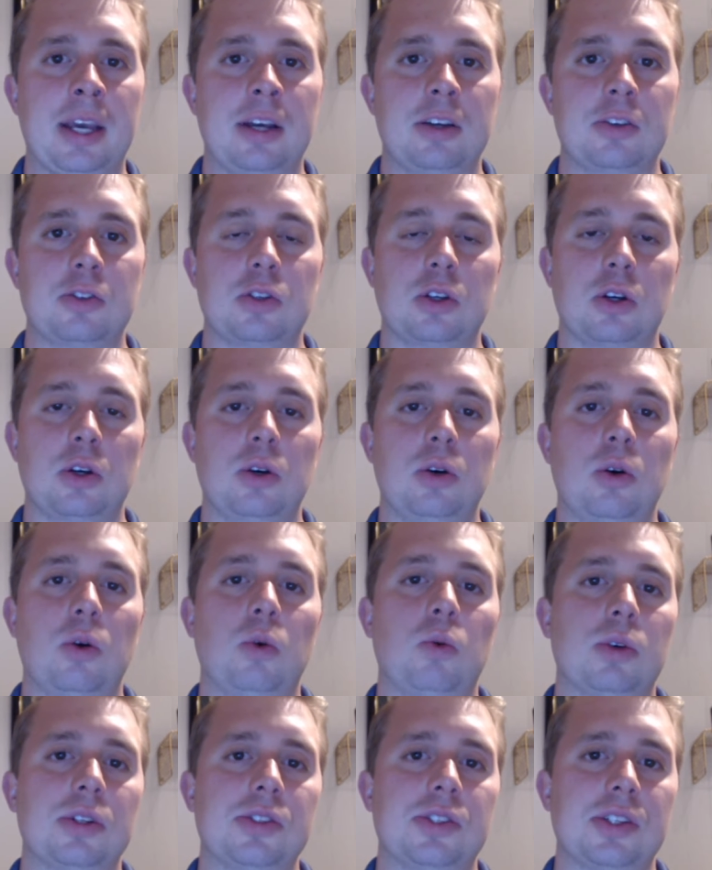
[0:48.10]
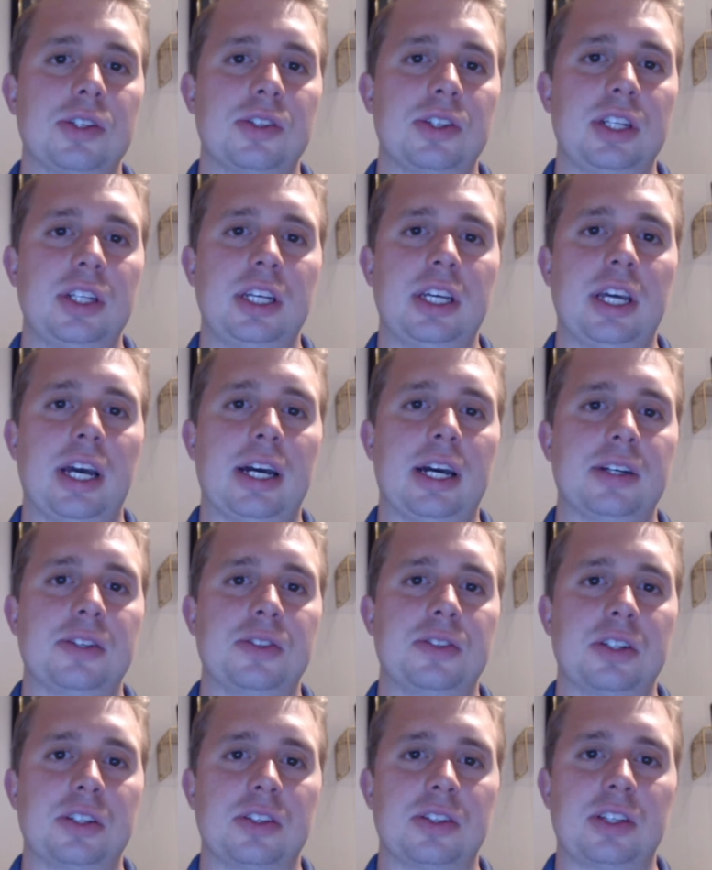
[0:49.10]
So once a city
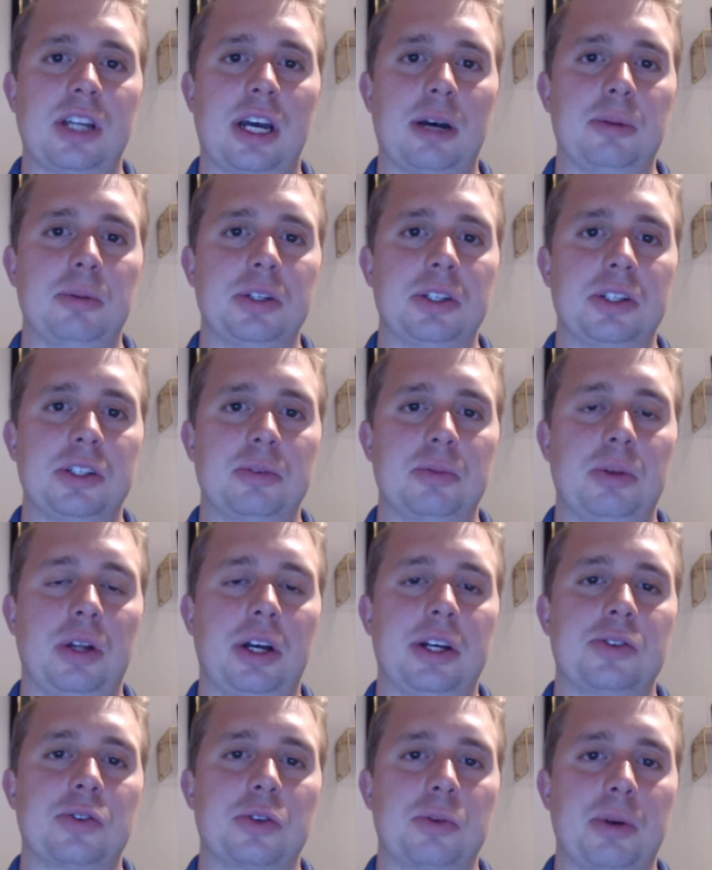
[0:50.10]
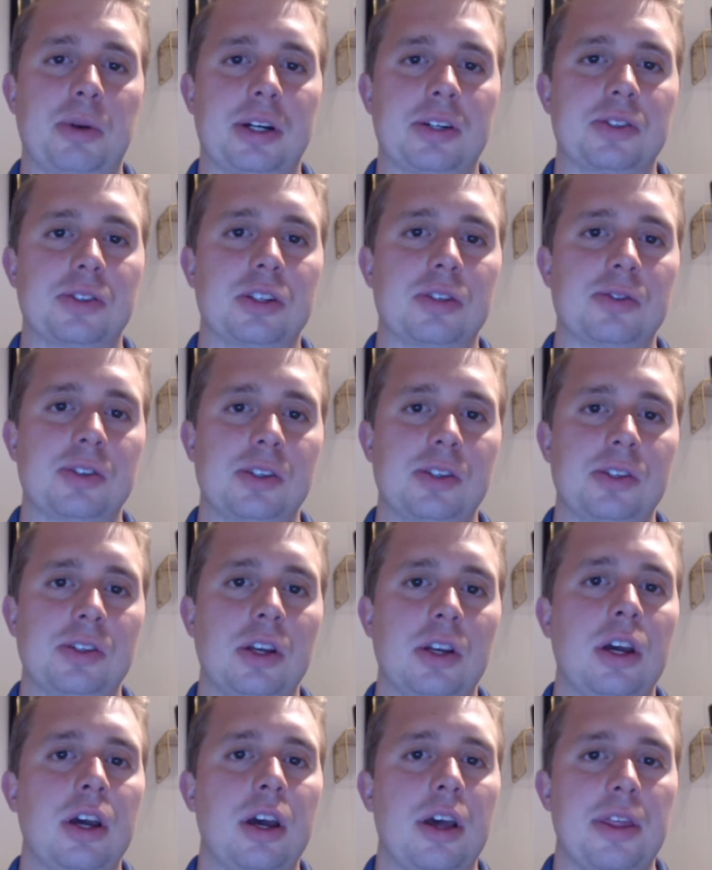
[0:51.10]
has an established appliance repair service,
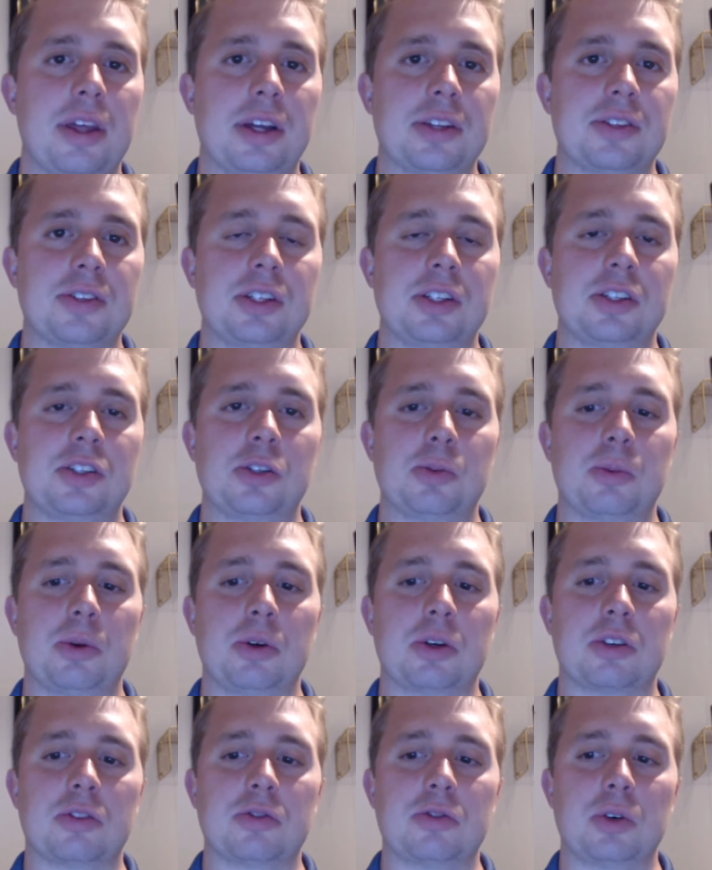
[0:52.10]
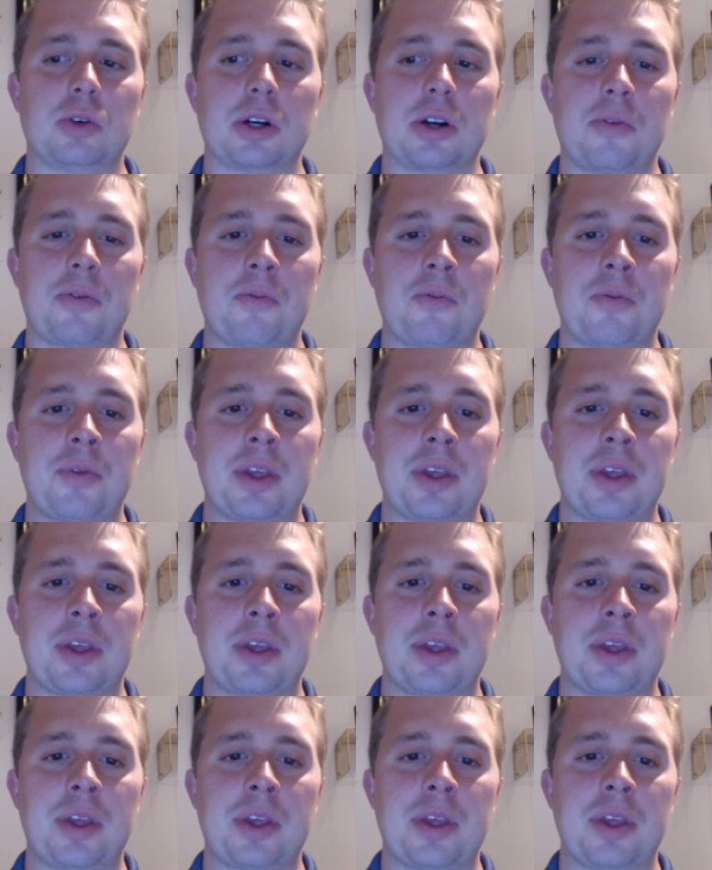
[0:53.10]
that city's spoken for.